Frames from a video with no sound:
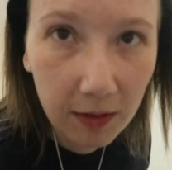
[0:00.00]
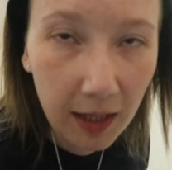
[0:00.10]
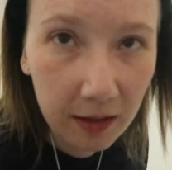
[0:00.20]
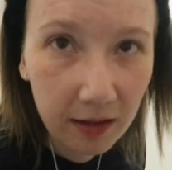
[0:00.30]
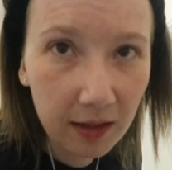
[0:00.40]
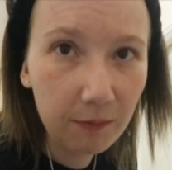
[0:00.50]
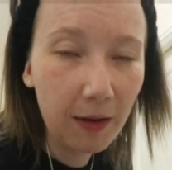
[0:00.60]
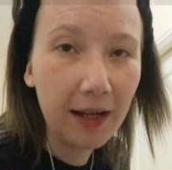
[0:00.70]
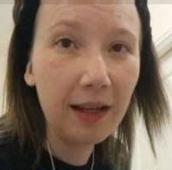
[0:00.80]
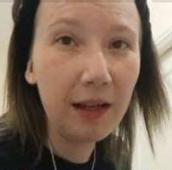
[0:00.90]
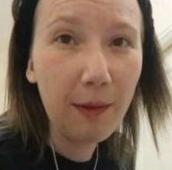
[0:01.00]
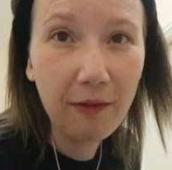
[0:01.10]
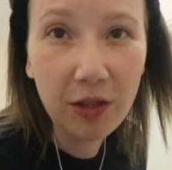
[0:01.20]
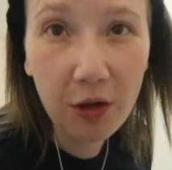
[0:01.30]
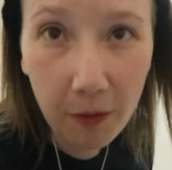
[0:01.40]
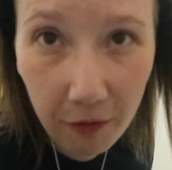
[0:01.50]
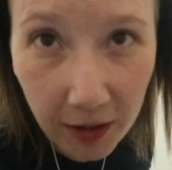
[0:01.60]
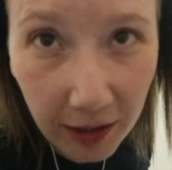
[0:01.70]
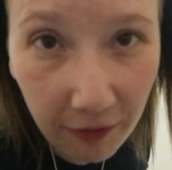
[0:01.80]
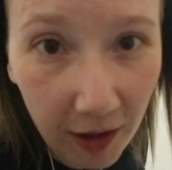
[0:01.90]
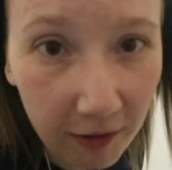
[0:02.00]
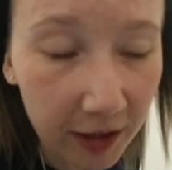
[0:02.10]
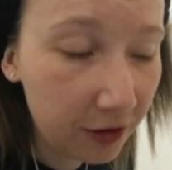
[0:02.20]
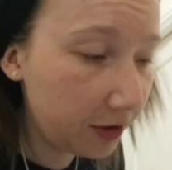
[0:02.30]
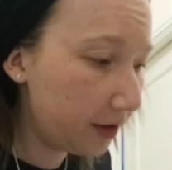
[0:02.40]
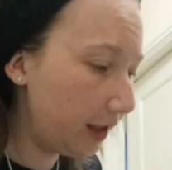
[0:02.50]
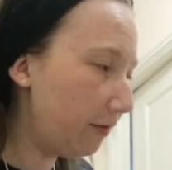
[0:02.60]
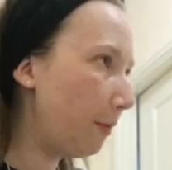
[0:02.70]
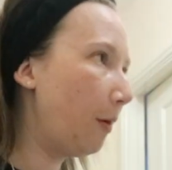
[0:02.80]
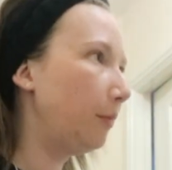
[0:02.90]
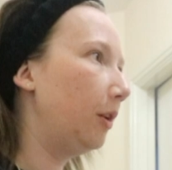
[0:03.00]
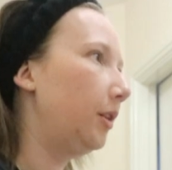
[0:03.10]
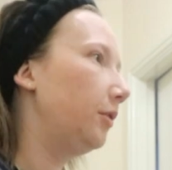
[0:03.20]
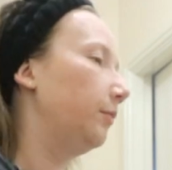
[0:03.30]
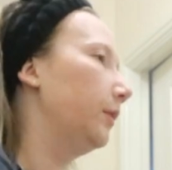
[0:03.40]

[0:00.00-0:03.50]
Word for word: I can make, keep having to go really far in just to see if I'm not blurred.